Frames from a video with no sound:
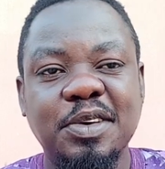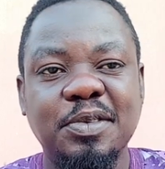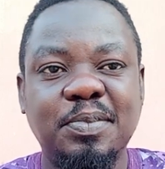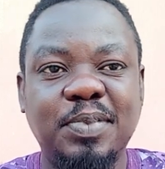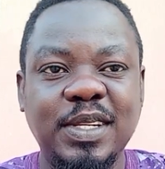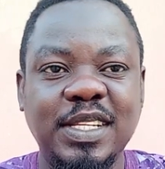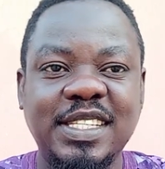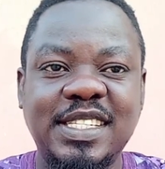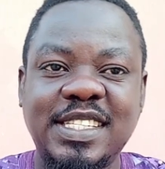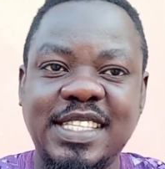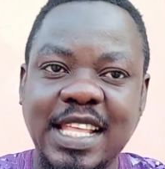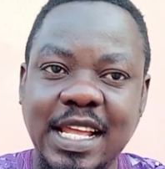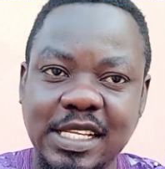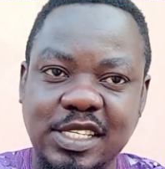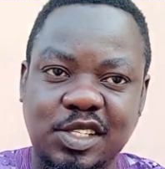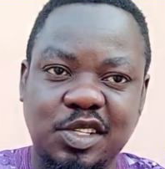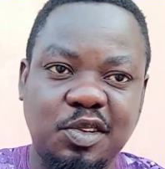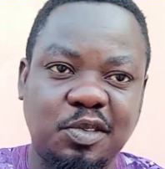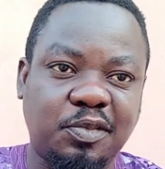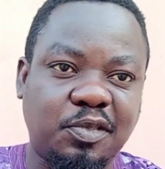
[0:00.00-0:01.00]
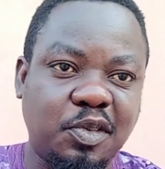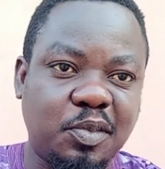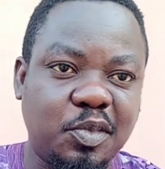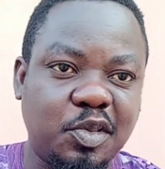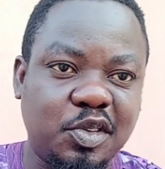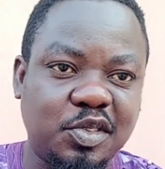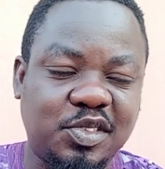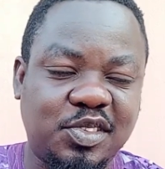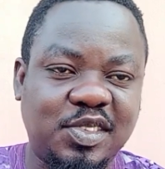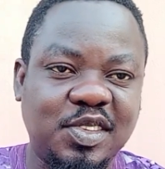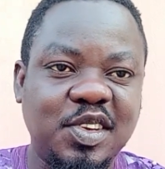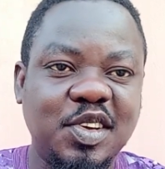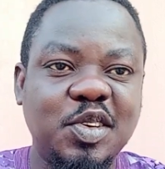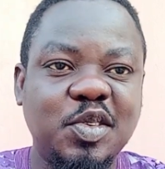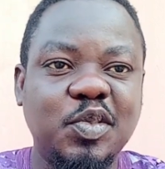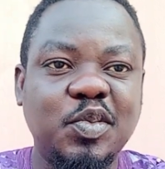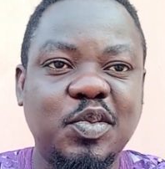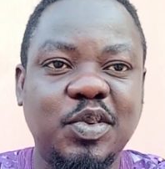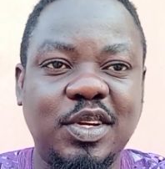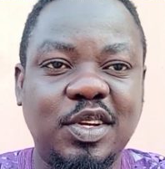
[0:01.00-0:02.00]
please, that's not from us.
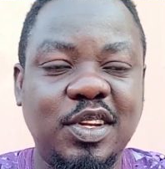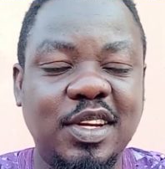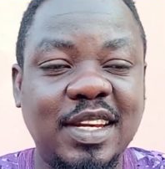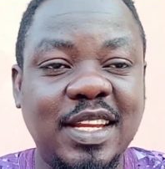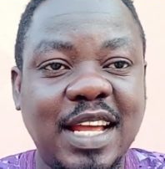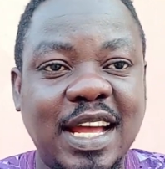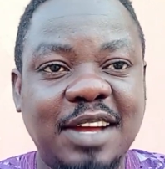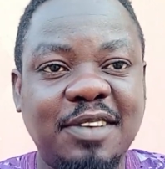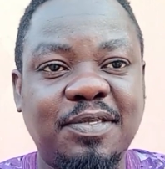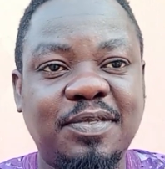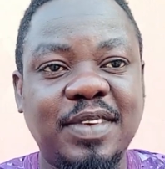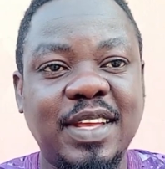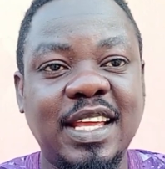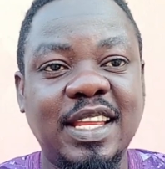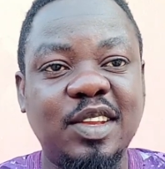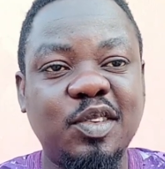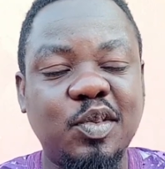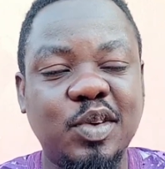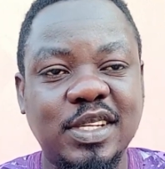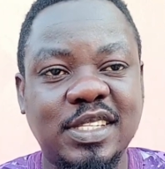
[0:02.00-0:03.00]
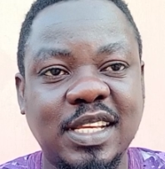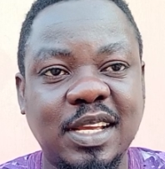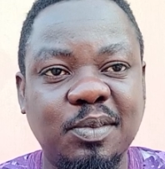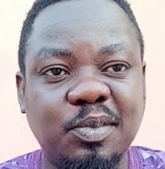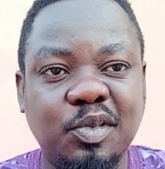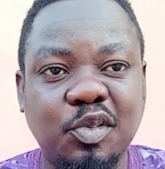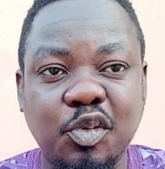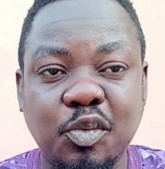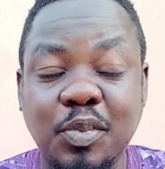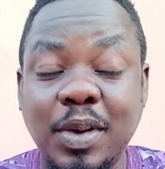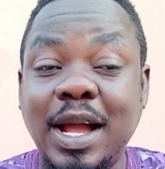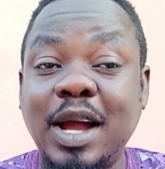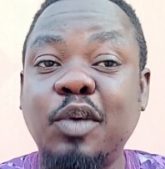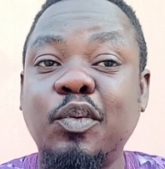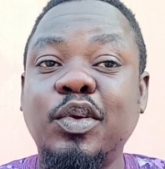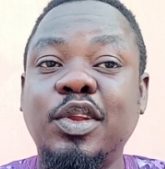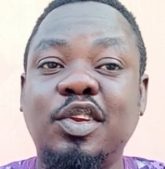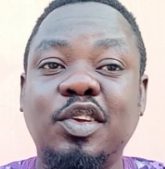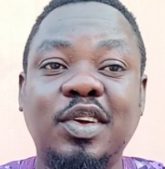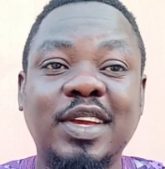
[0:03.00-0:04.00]
We don't have any WhatsApp group and
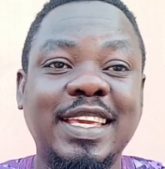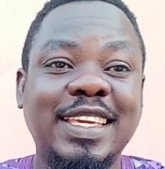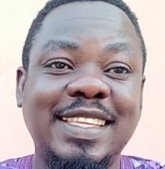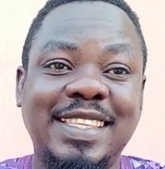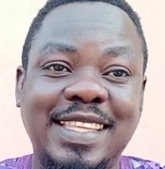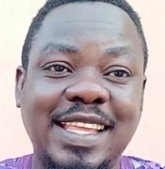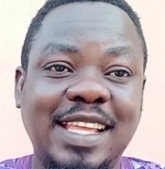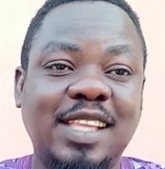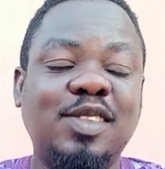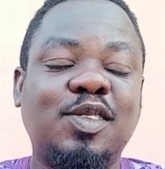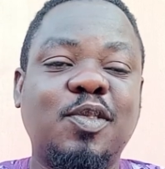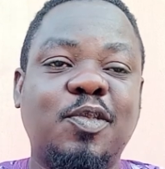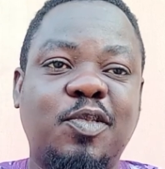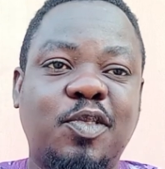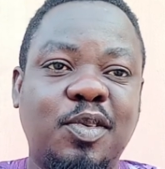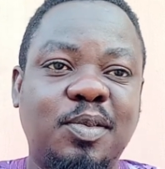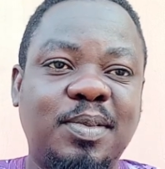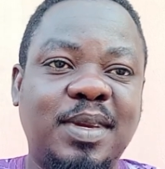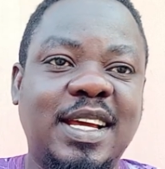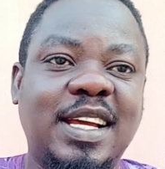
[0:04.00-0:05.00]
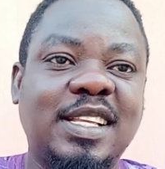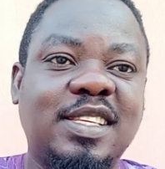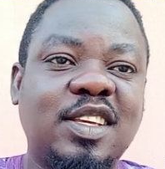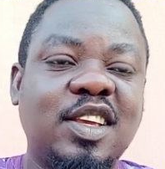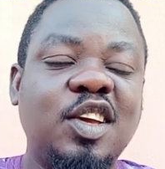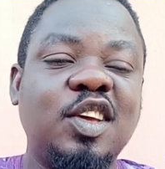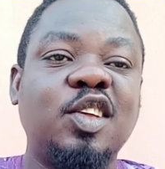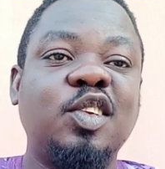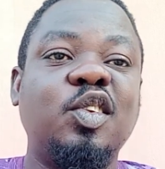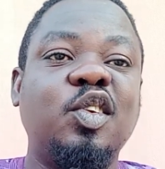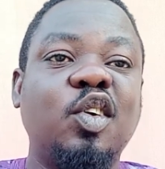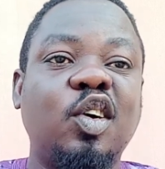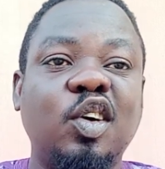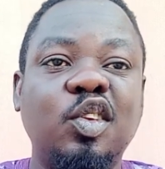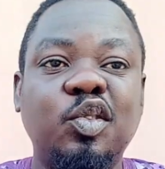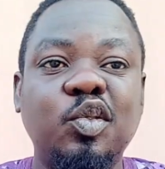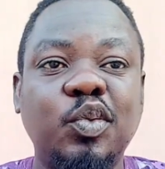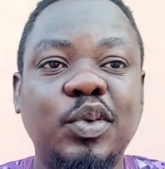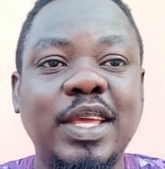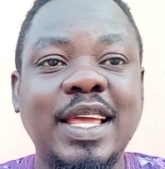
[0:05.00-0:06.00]
we don't intend to form that. Nor
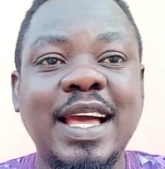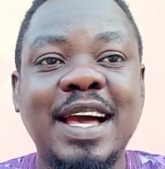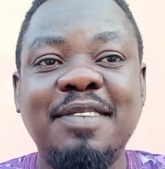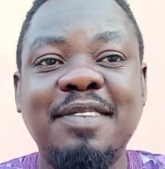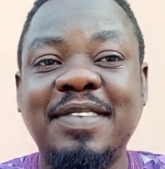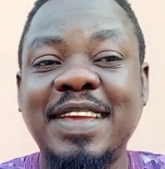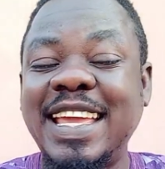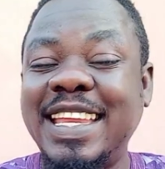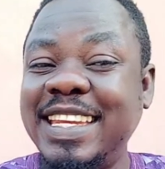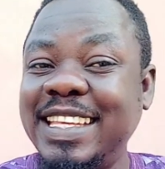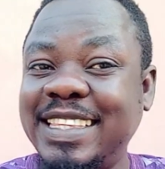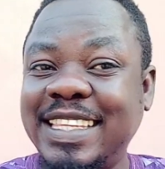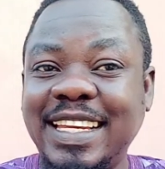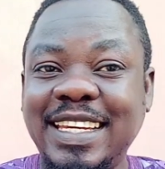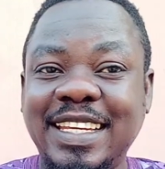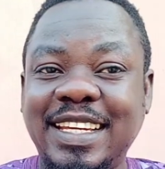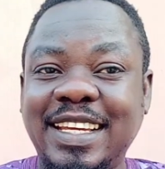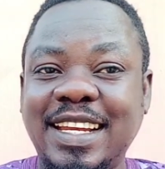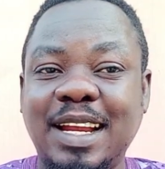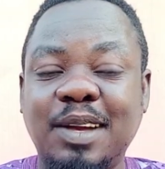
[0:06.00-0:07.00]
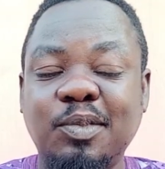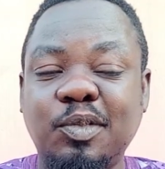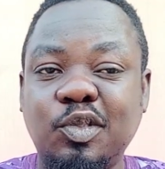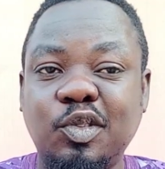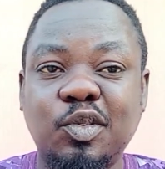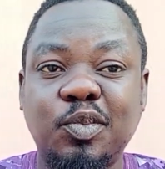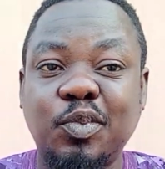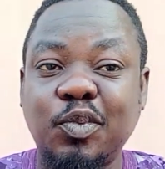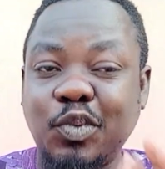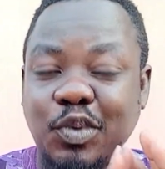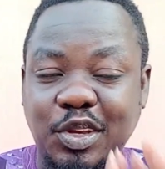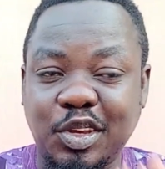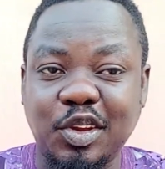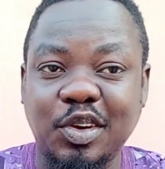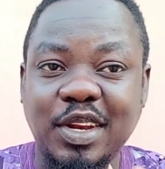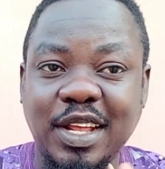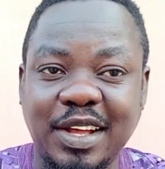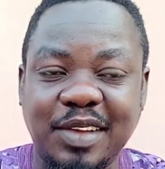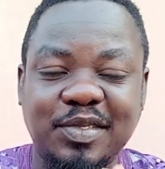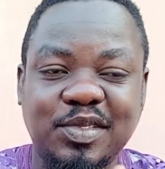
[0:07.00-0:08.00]
do we have any Telegram group. We
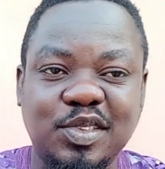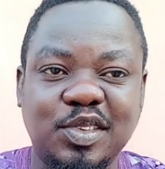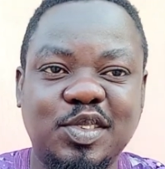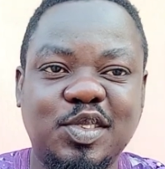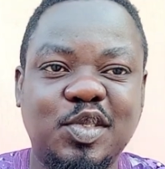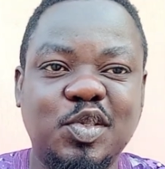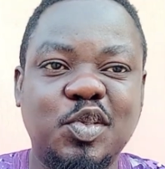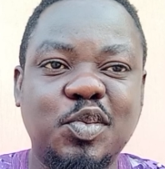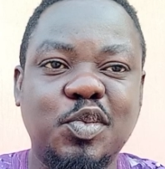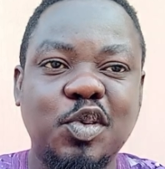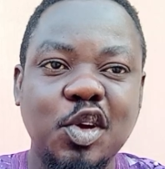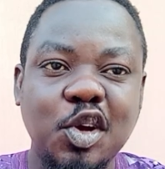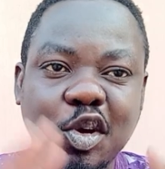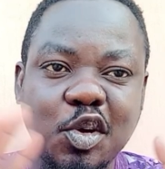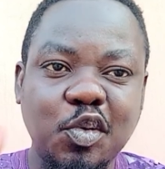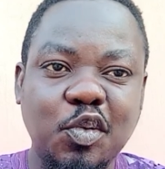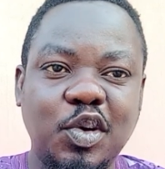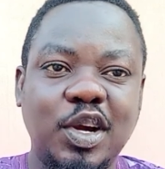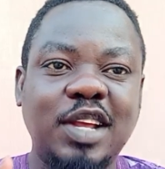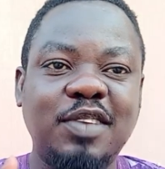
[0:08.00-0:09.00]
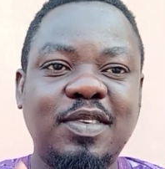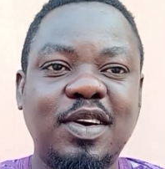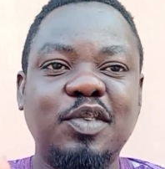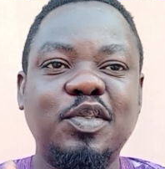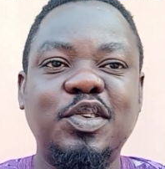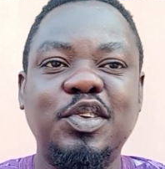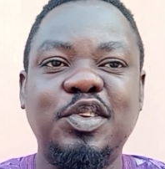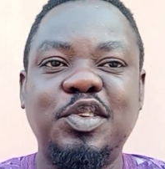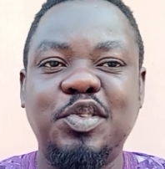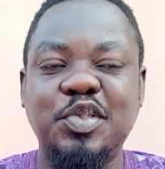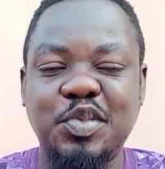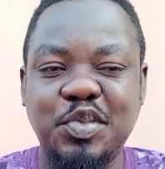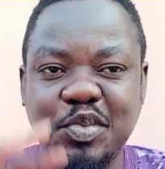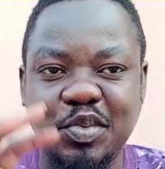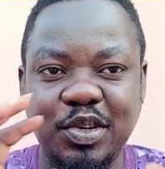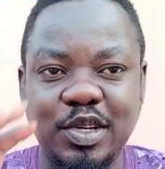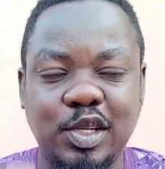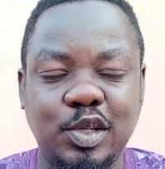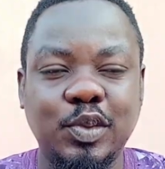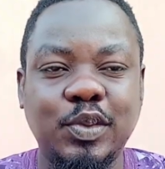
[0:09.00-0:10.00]
don't have such group. Whatever we do,
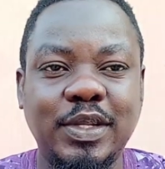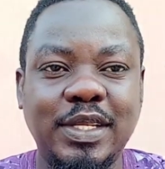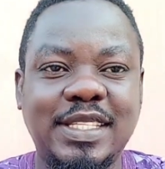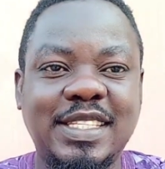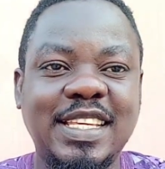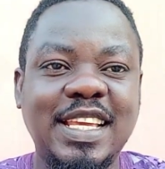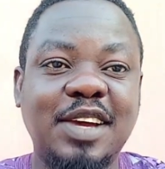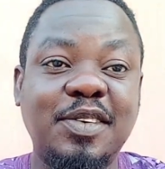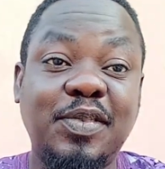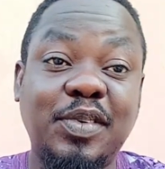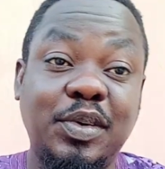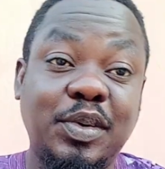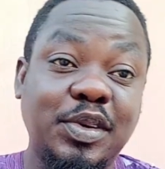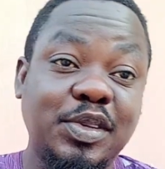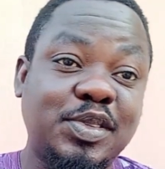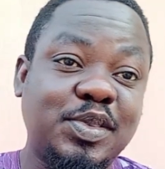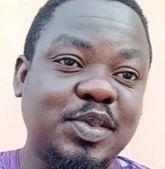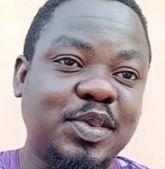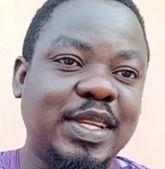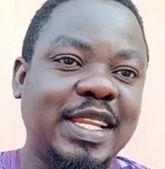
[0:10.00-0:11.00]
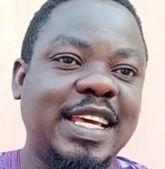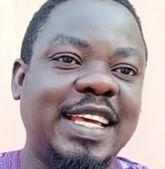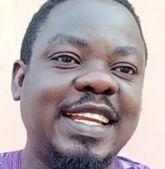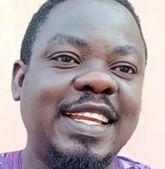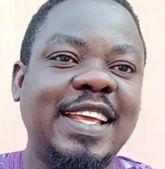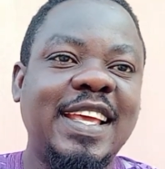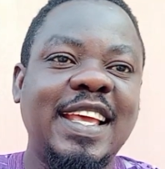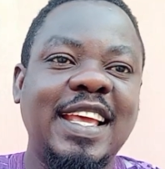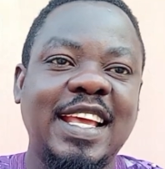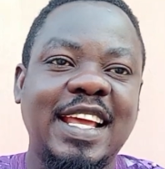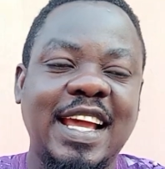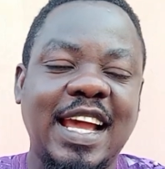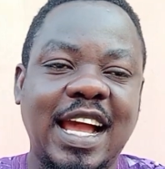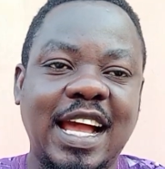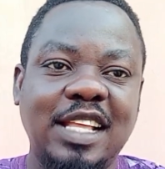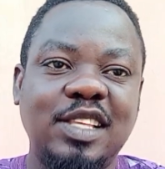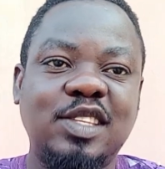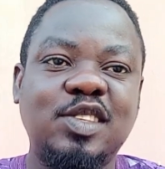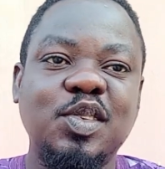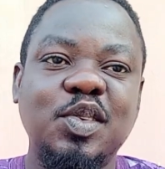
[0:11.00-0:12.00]
we do it here for us to learn.
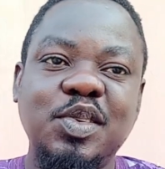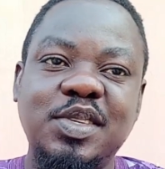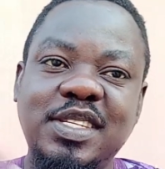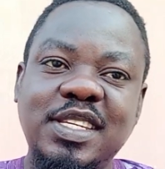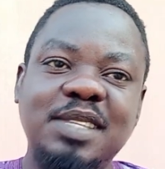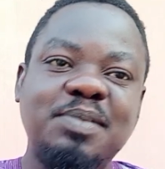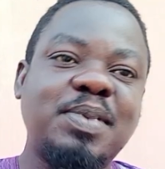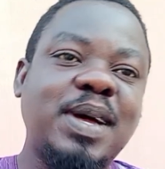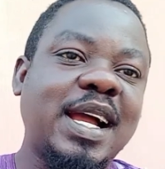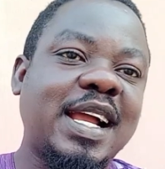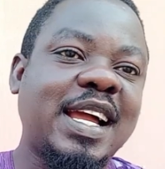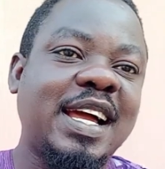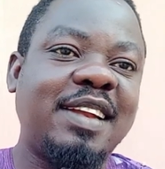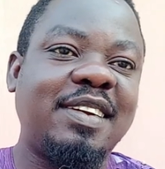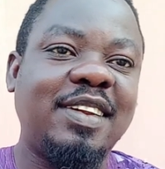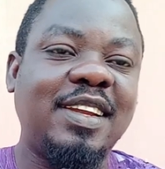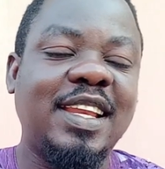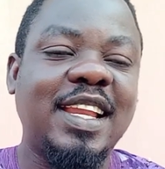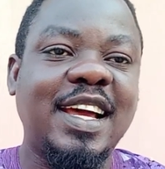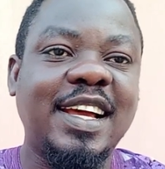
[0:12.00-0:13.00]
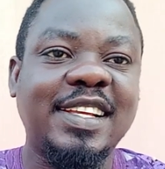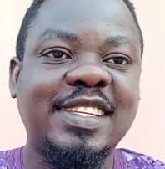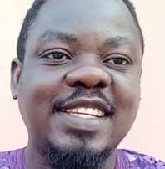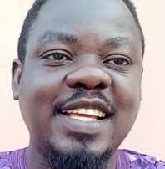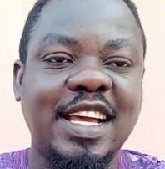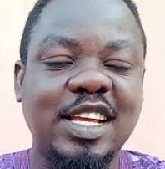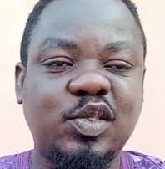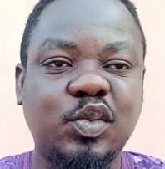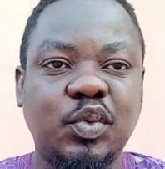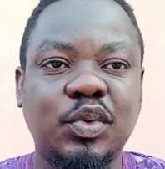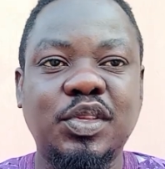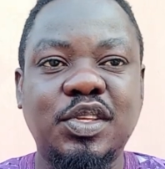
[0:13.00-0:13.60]
And so sit back and relax as we